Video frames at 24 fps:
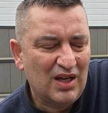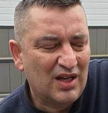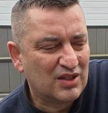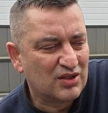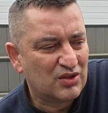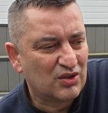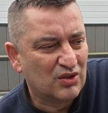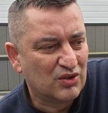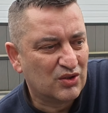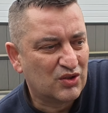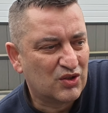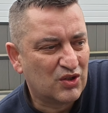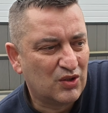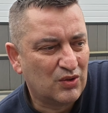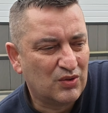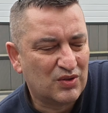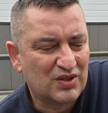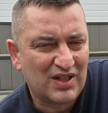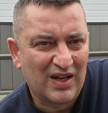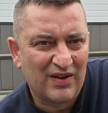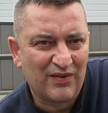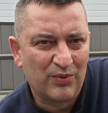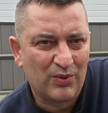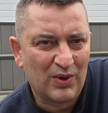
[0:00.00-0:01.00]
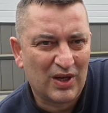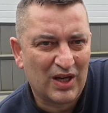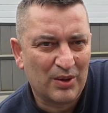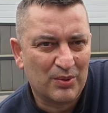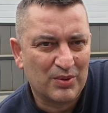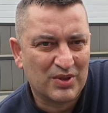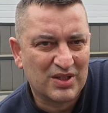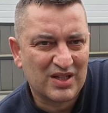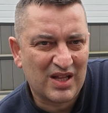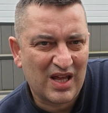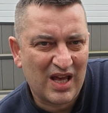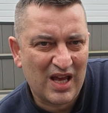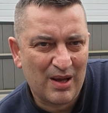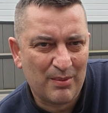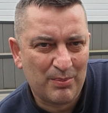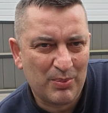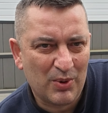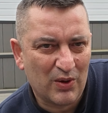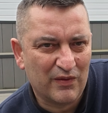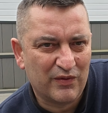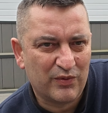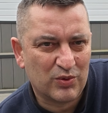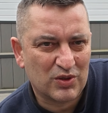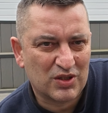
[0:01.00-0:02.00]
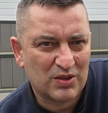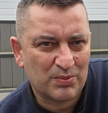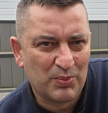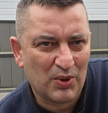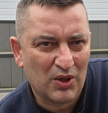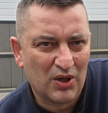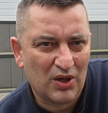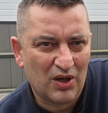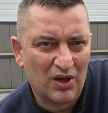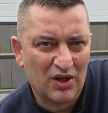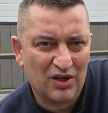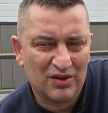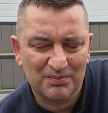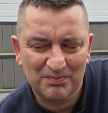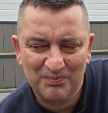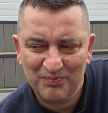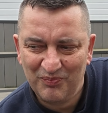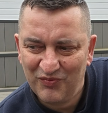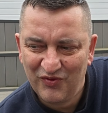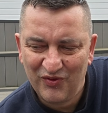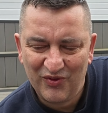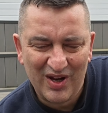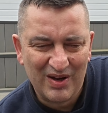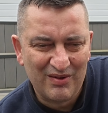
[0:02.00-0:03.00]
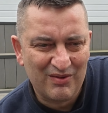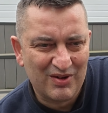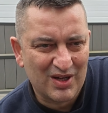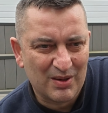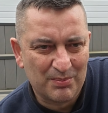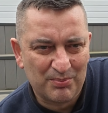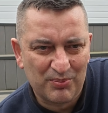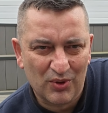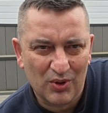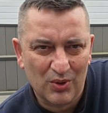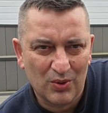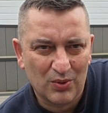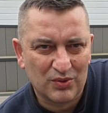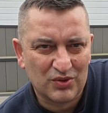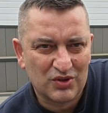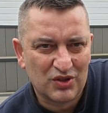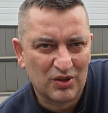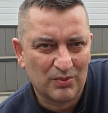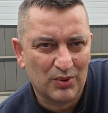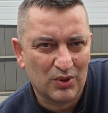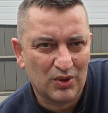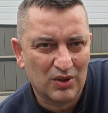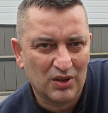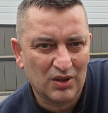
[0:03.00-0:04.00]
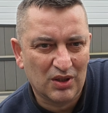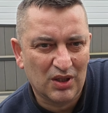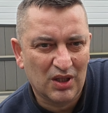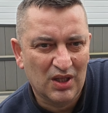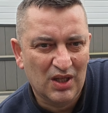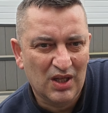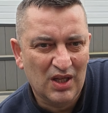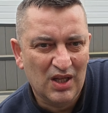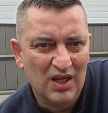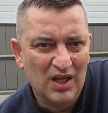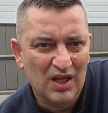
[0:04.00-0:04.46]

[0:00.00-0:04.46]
I saw 2 staff while I was there, both were spot on, very approachable,